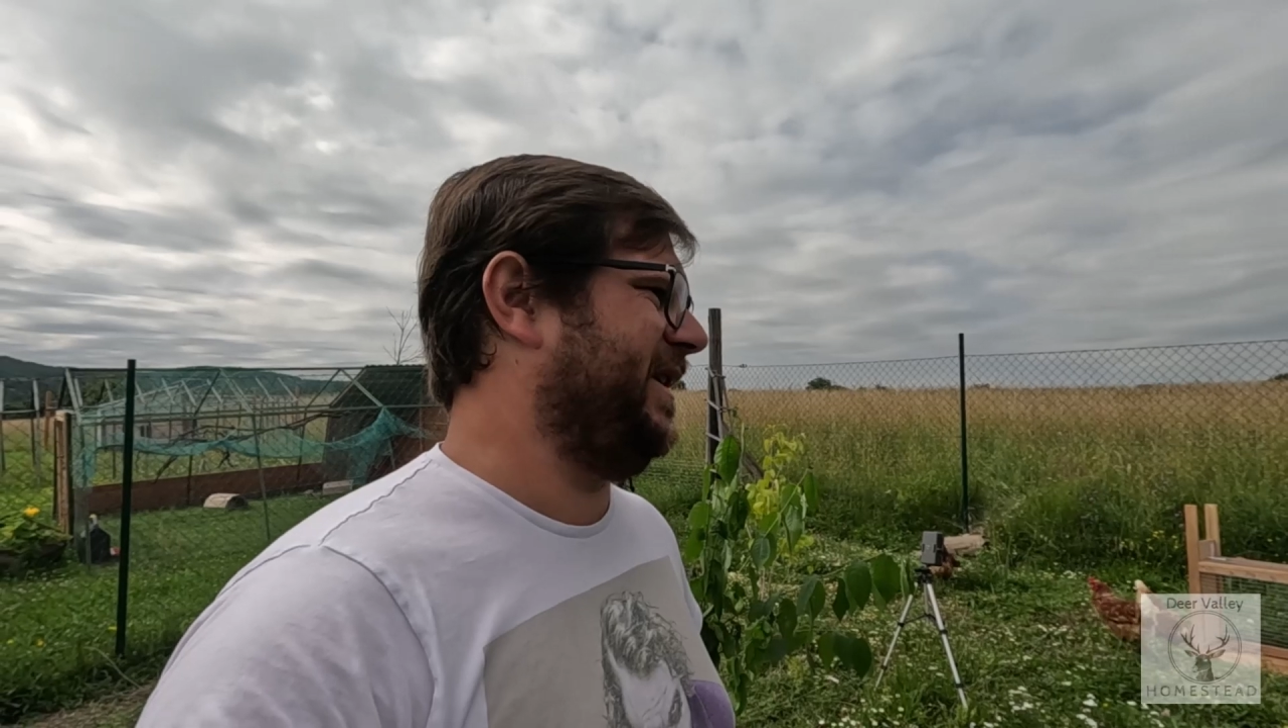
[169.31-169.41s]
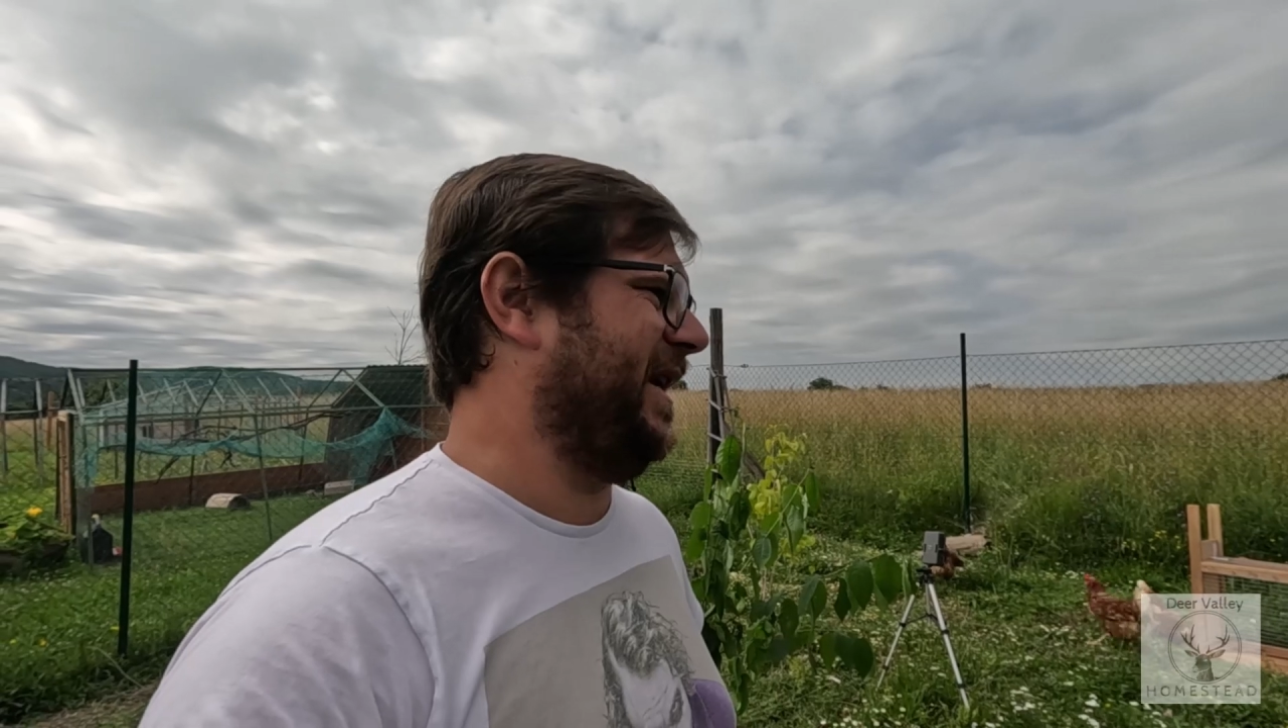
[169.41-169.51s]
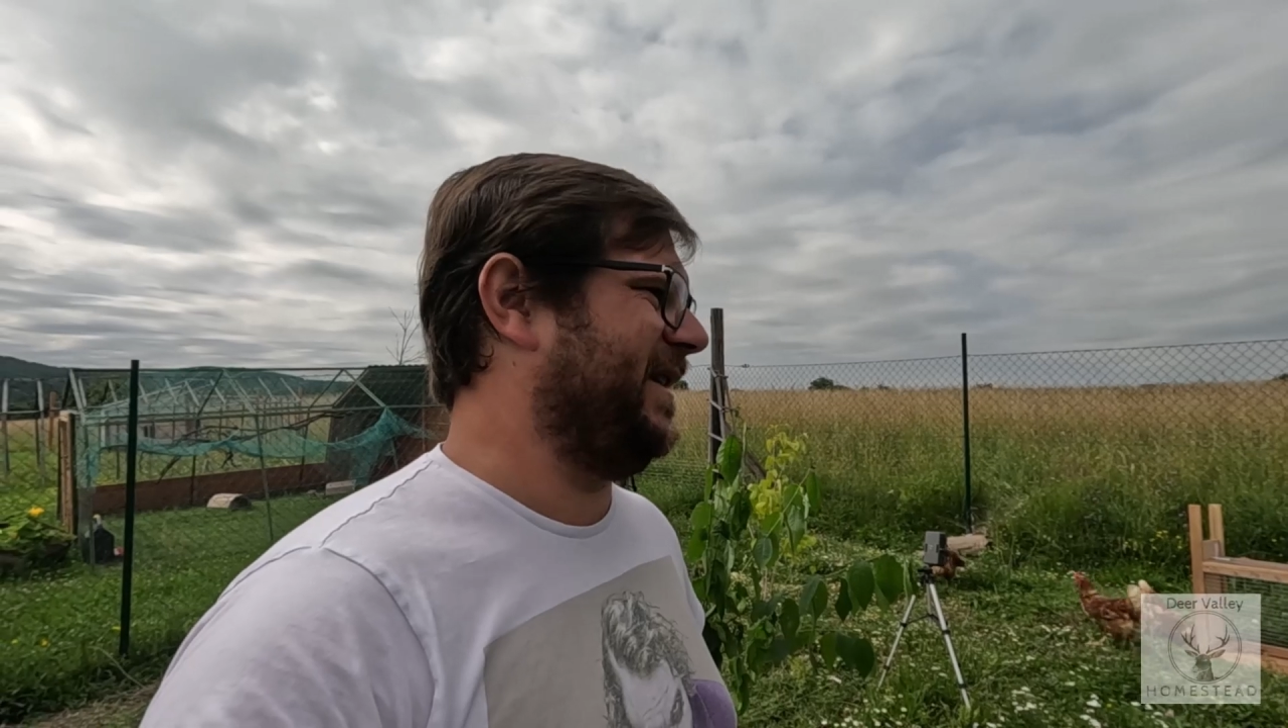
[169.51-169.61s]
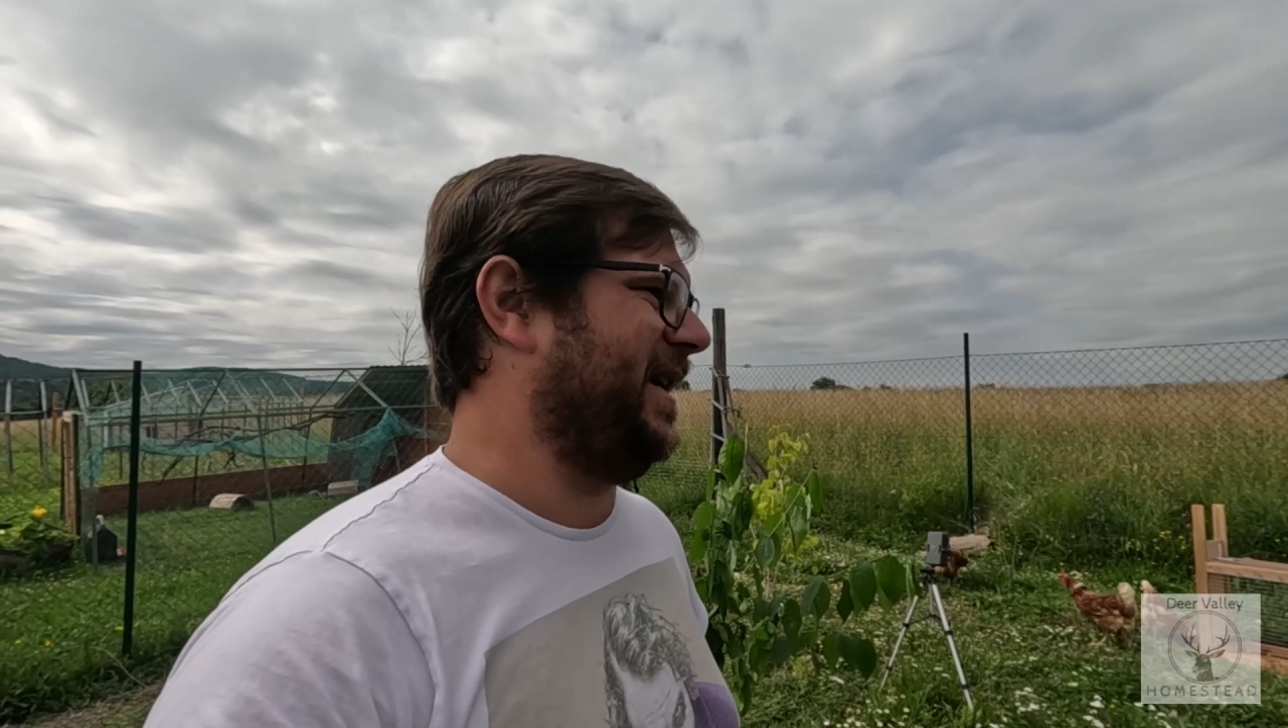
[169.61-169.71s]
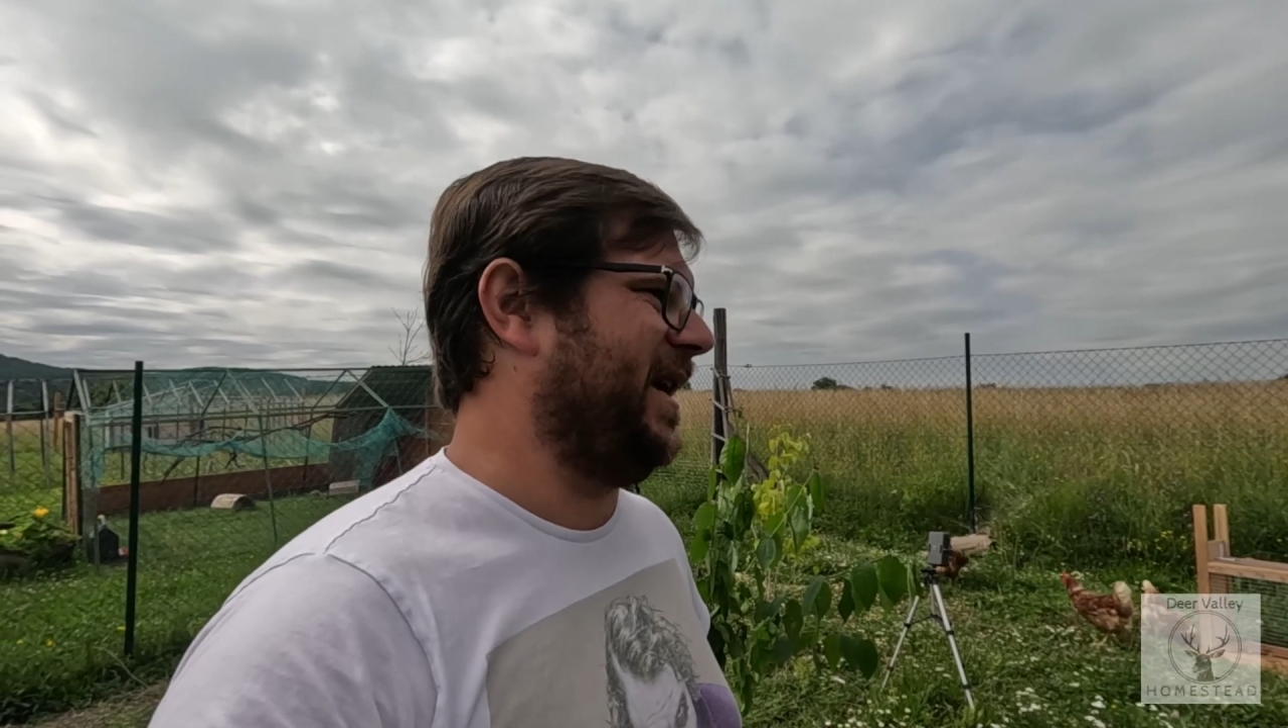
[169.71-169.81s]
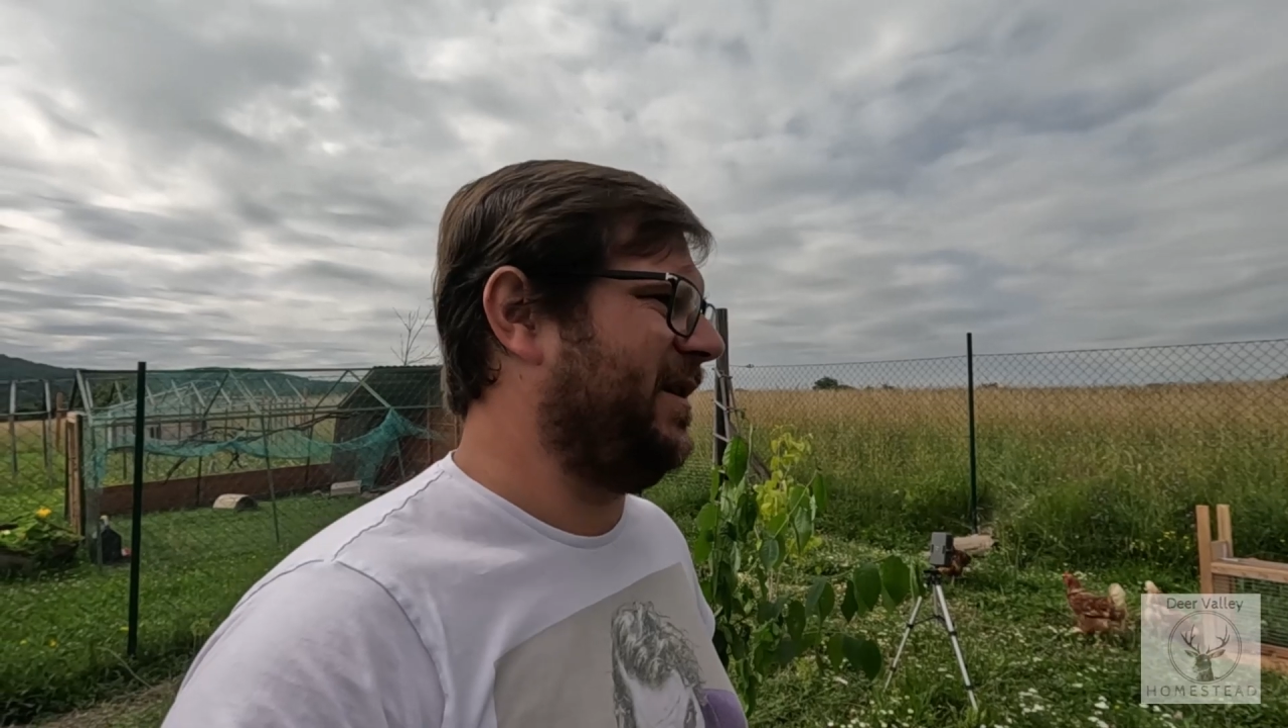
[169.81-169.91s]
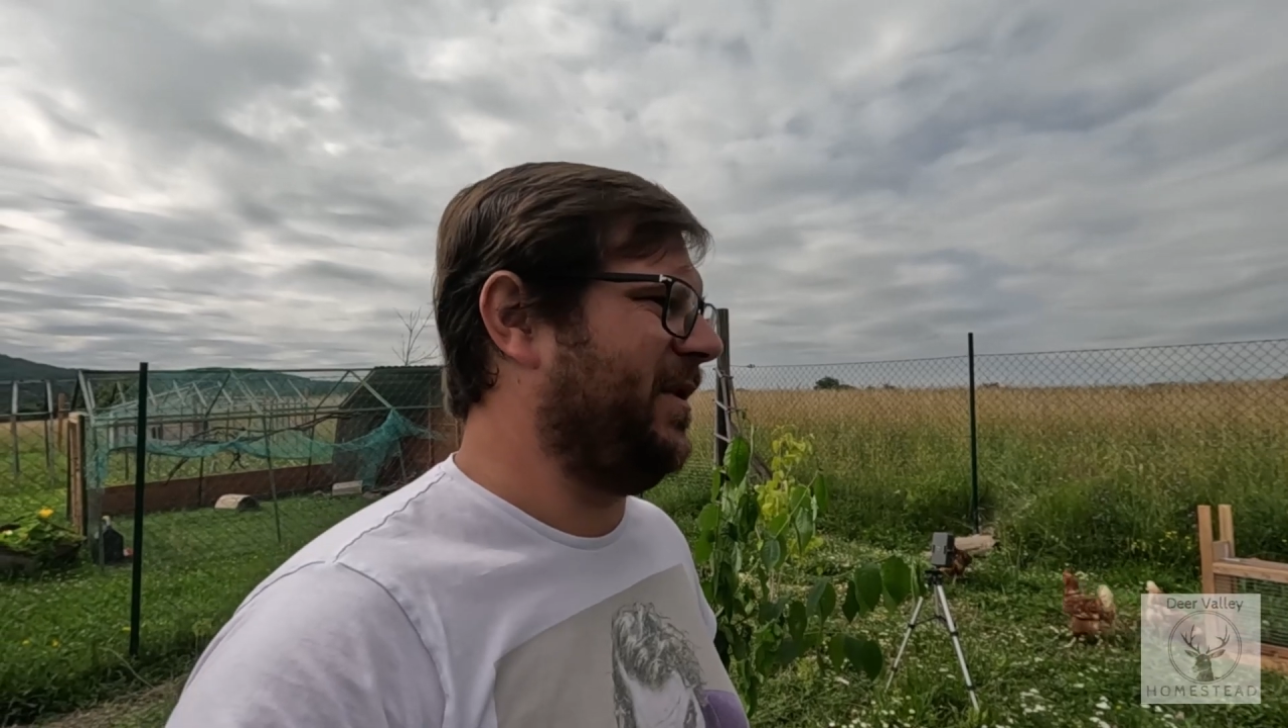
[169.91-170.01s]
dare say he